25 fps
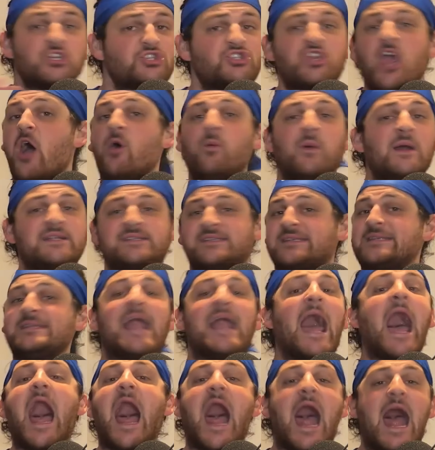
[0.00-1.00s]
So it's
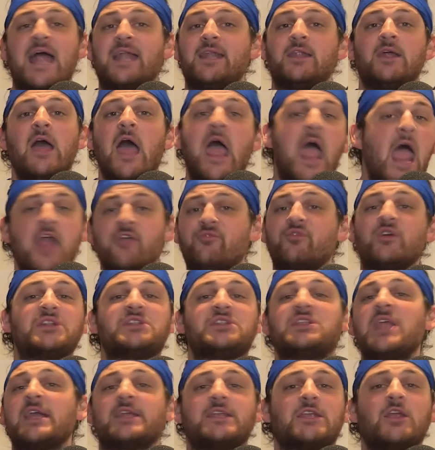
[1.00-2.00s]
not a
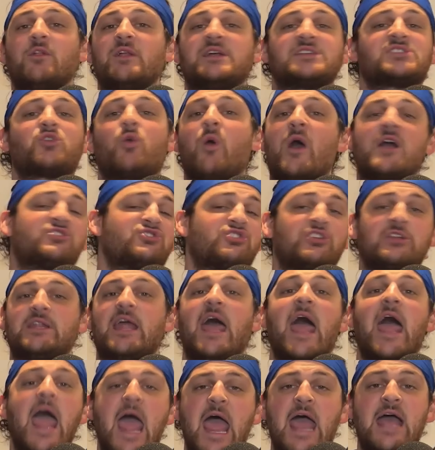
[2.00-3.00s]
ridiculous
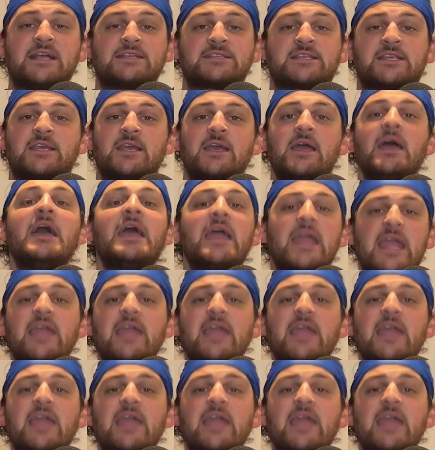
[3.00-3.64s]
question to ask,